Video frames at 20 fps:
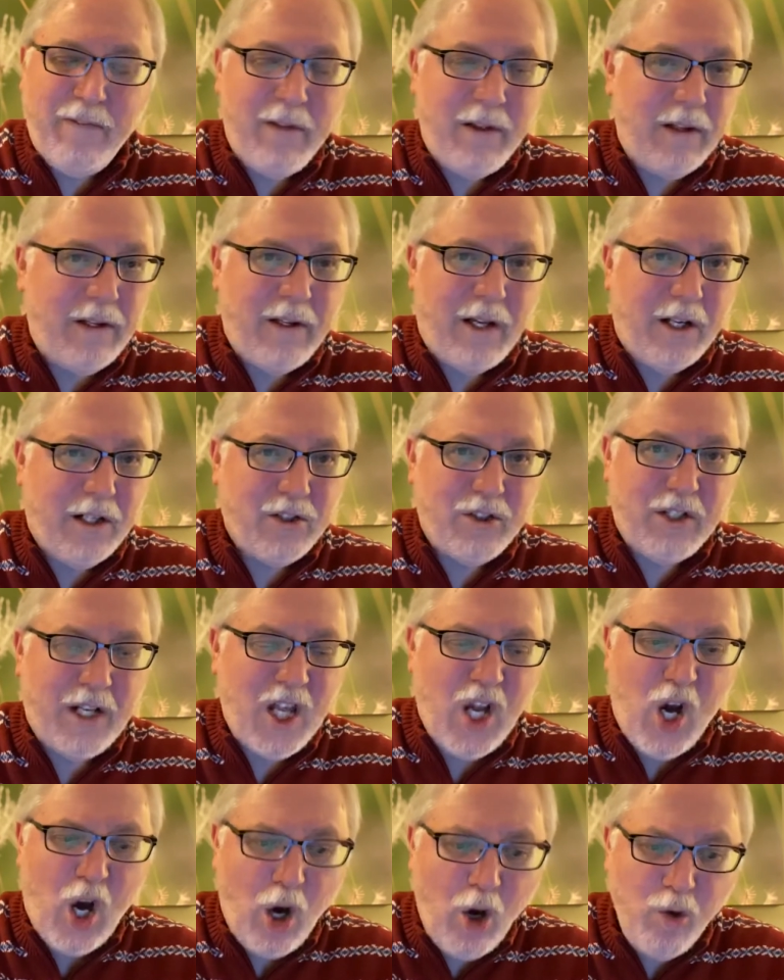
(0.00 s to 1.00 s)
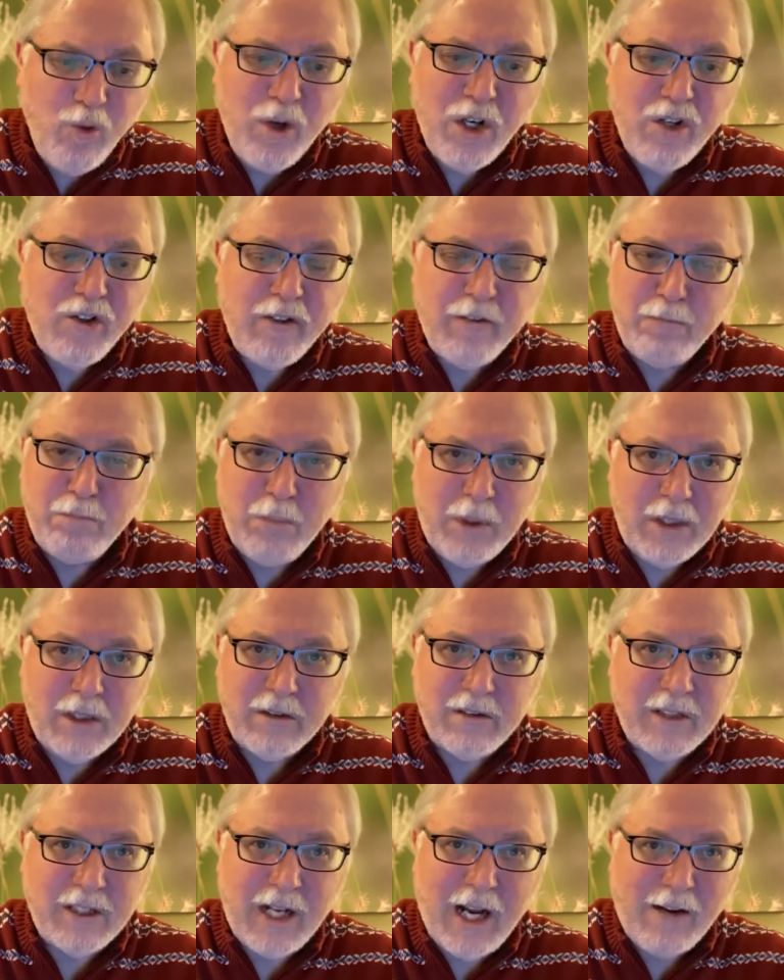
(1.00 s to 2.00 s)
honestly hundreds of
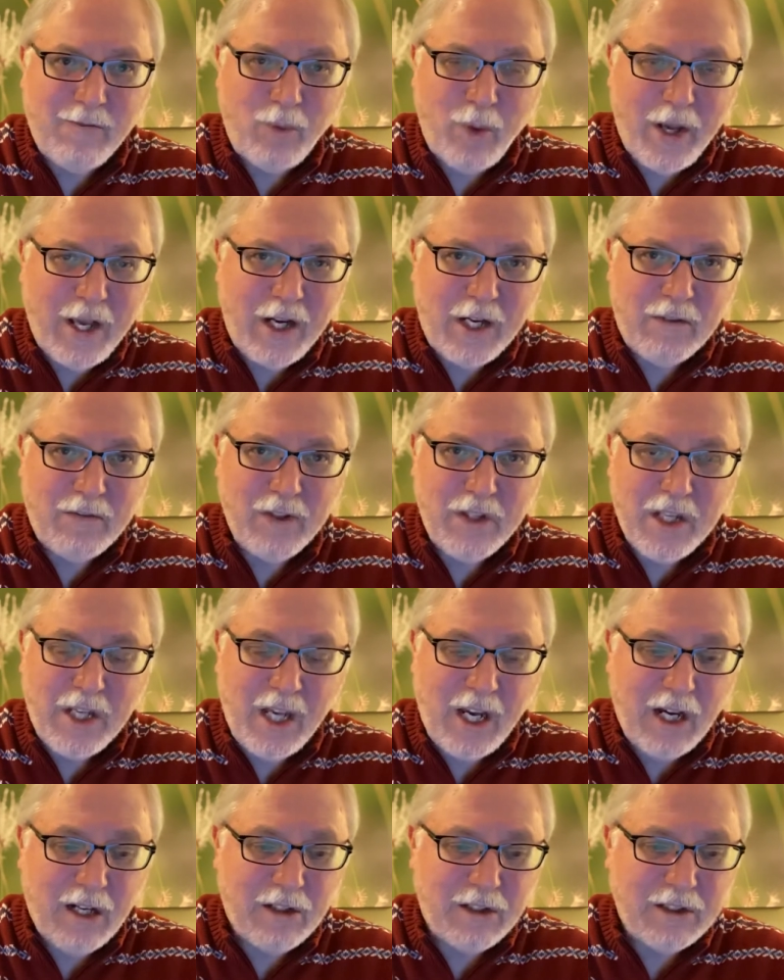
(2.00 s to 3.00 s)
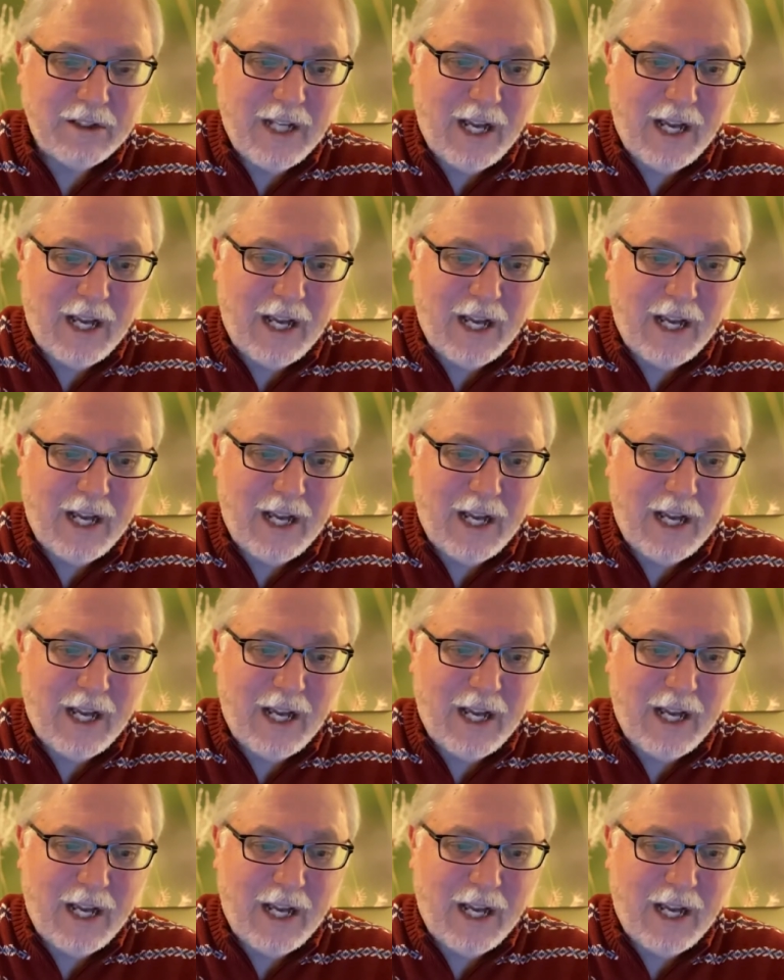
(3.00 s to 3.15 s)
books that I've read over the years.